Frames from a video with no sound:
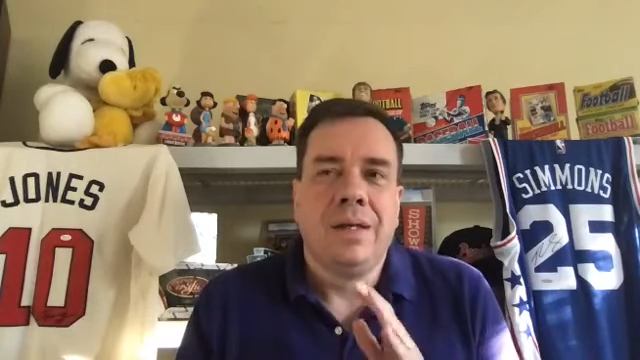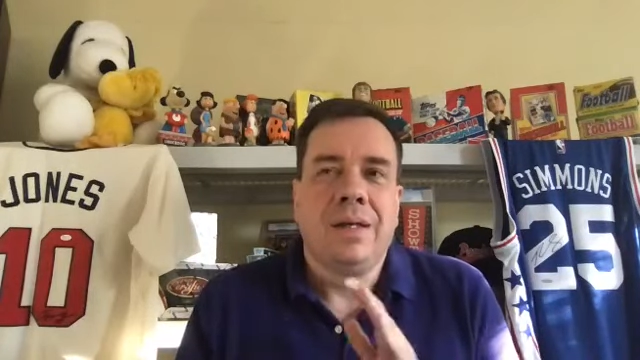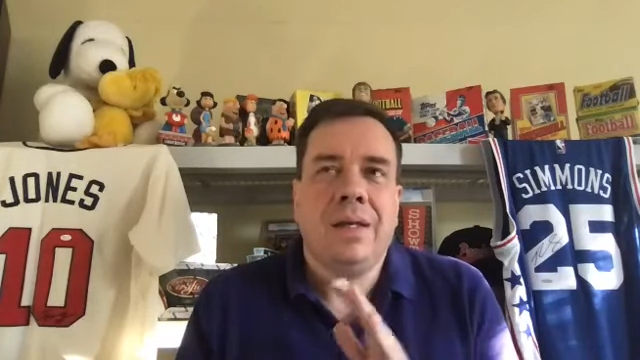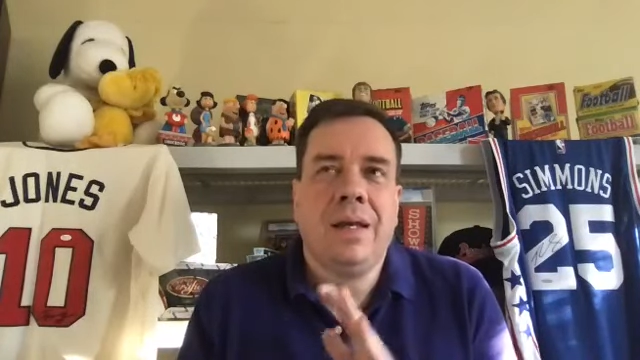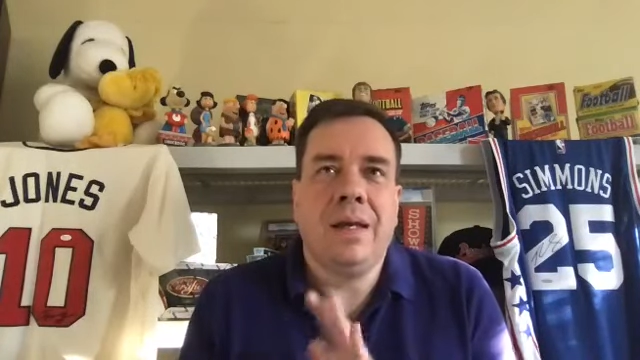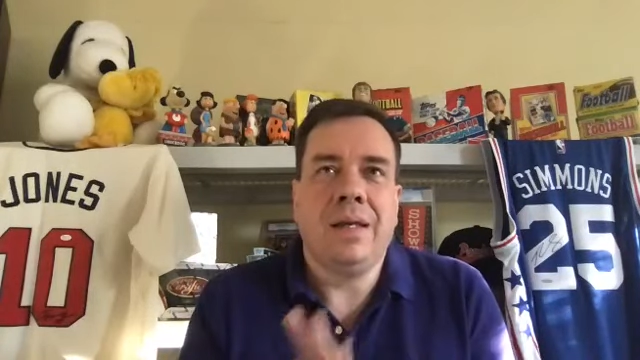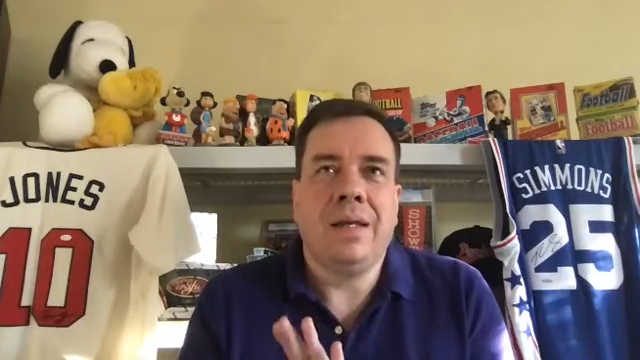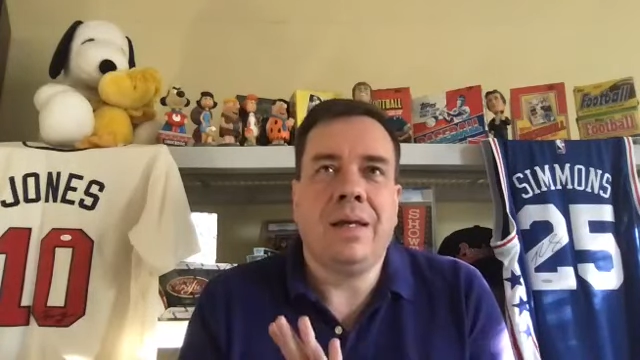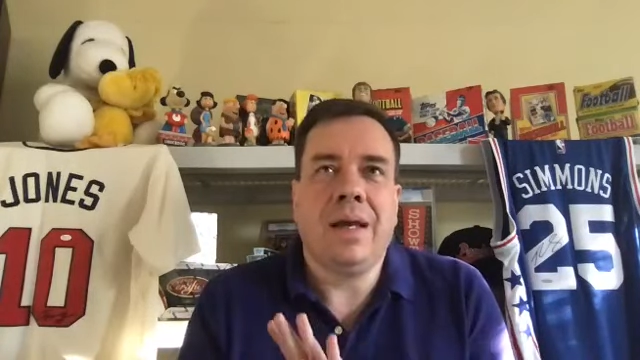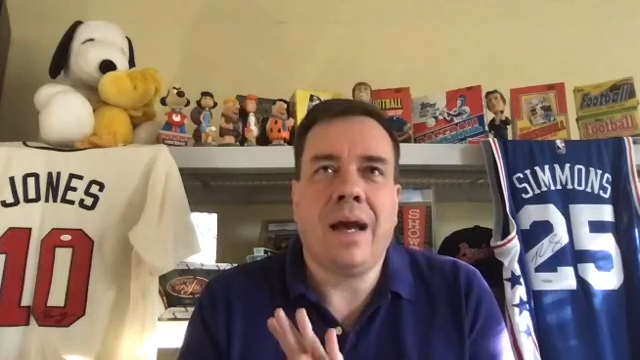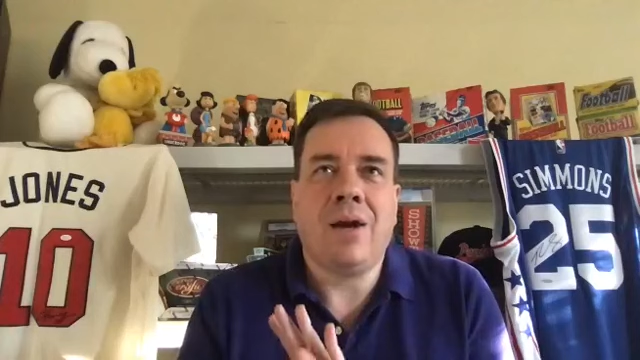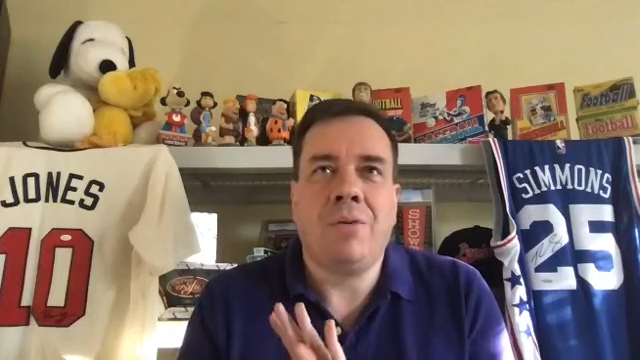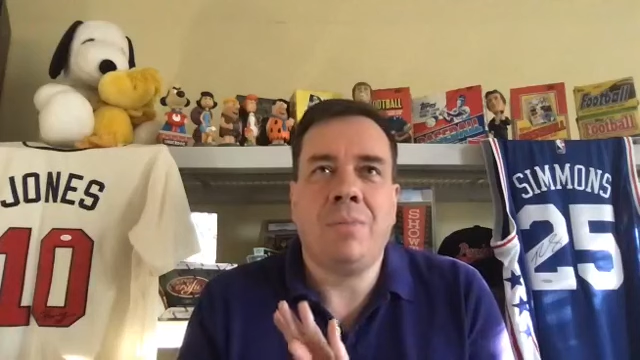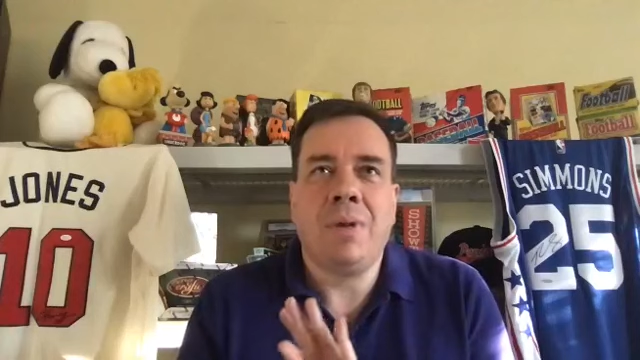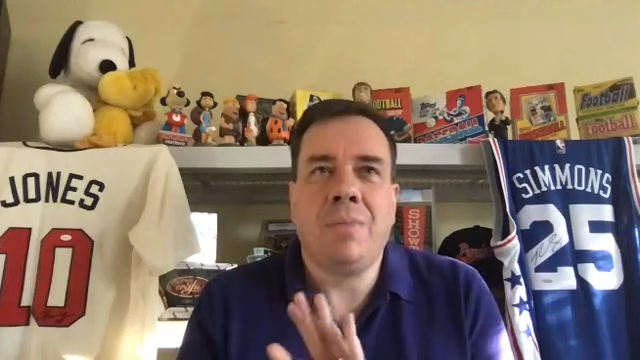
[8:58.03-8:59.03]
And
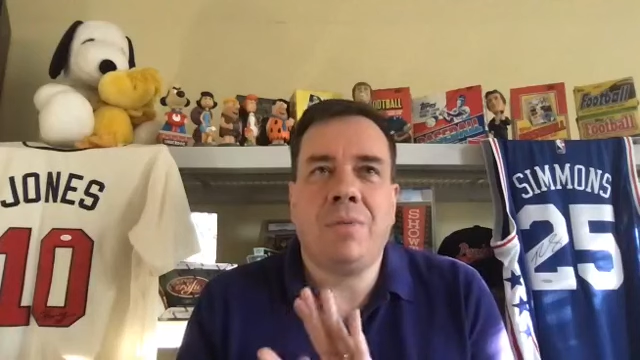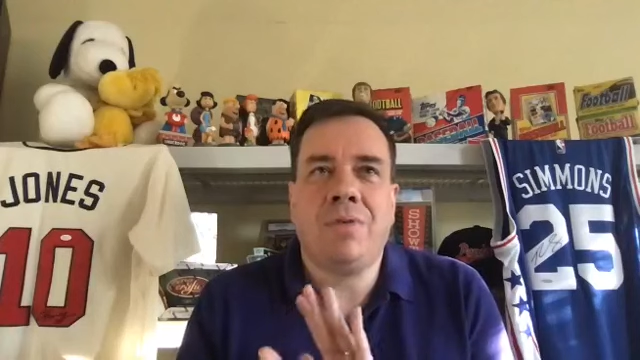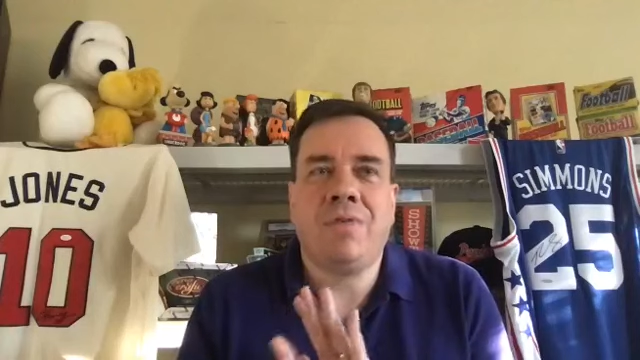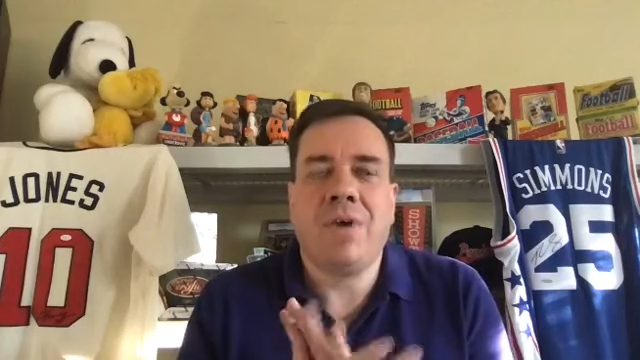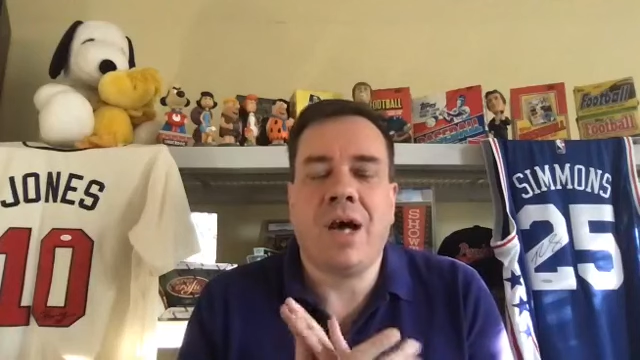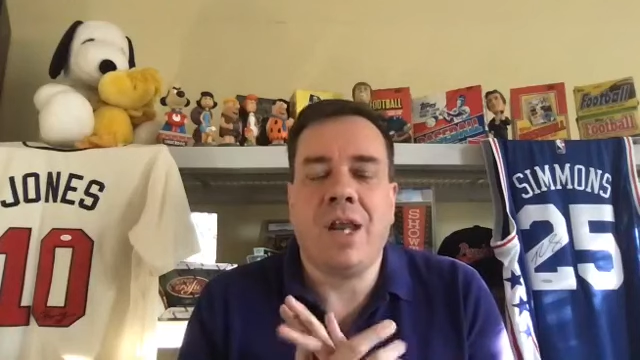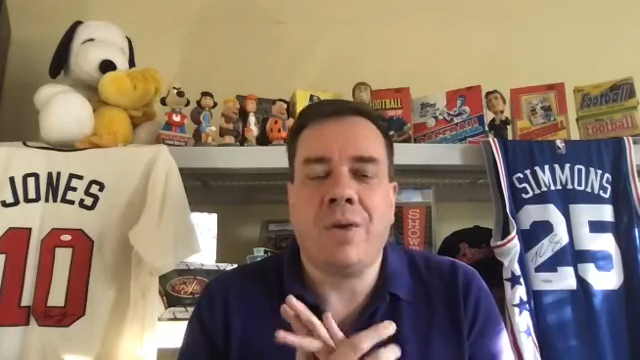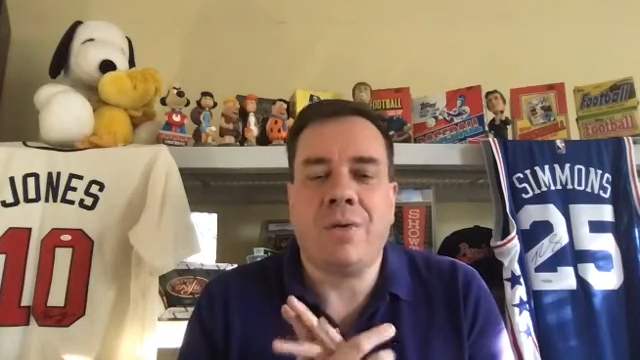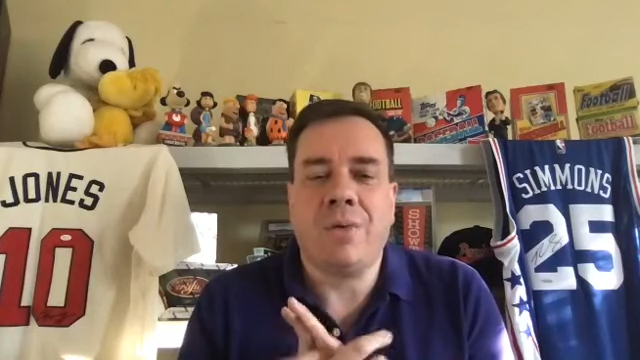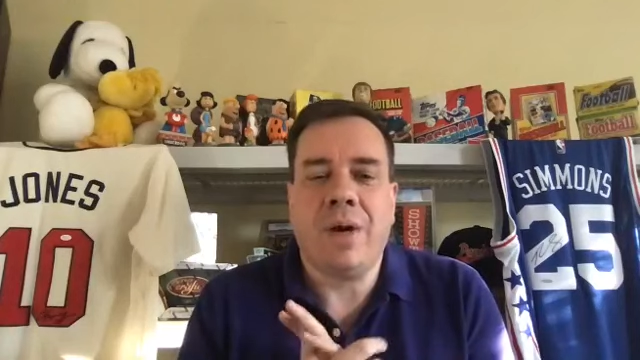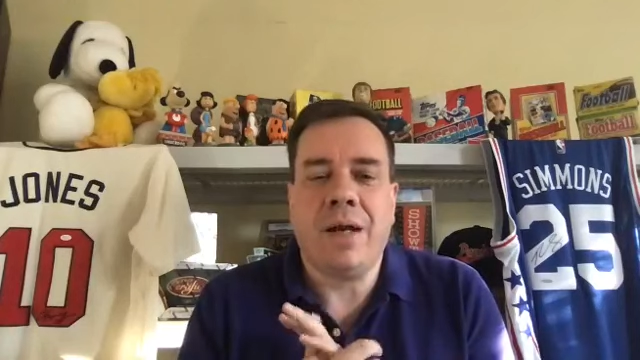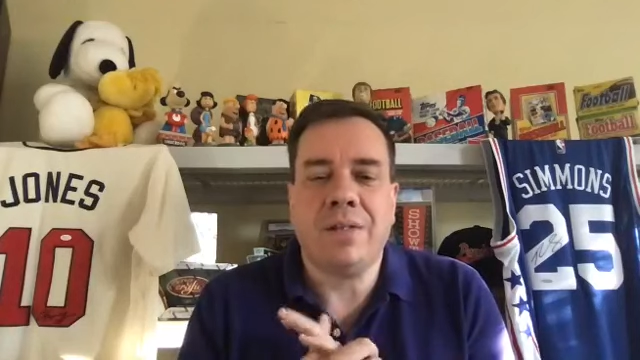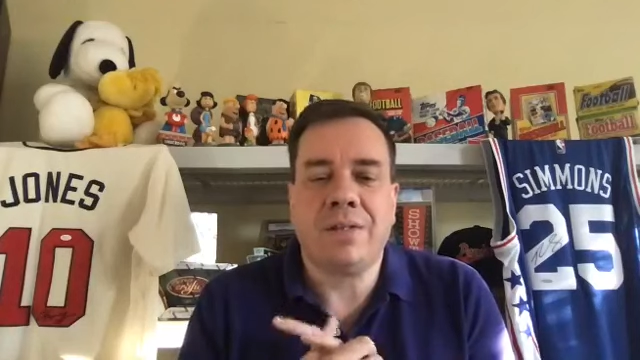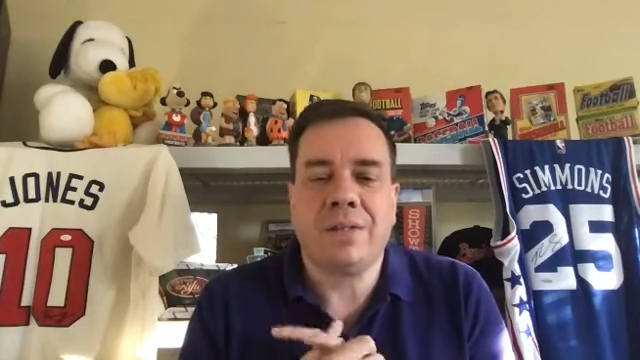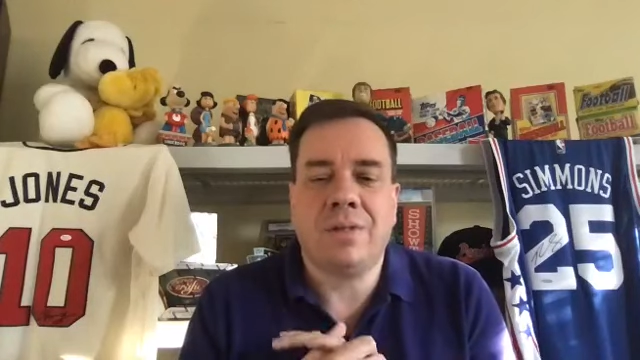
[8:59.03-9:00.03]
I remember following
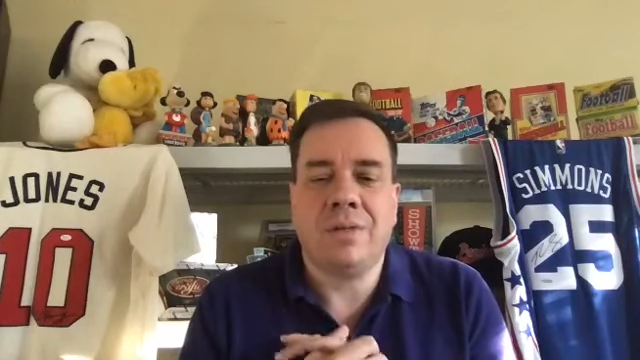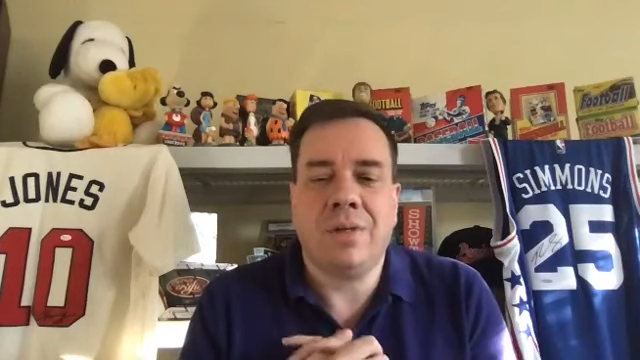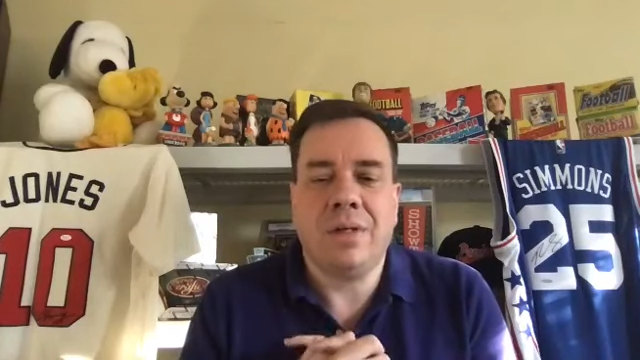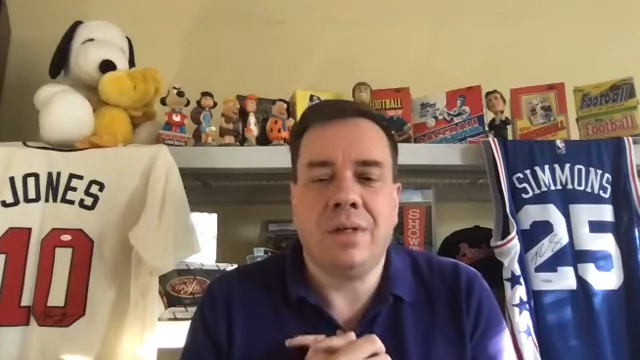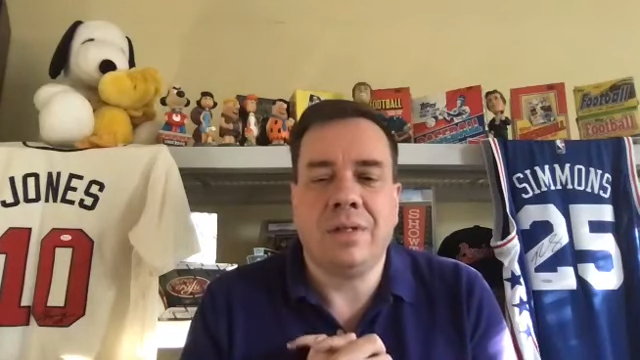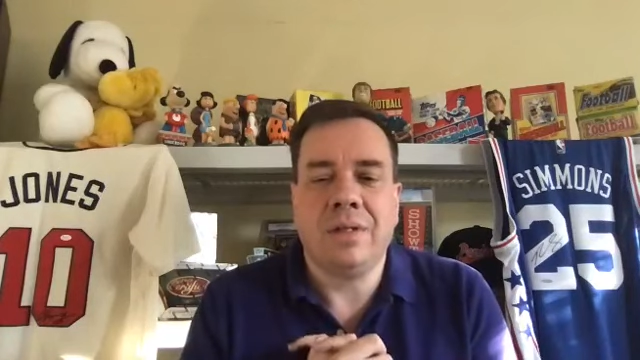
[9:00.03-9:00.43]
Ryan's career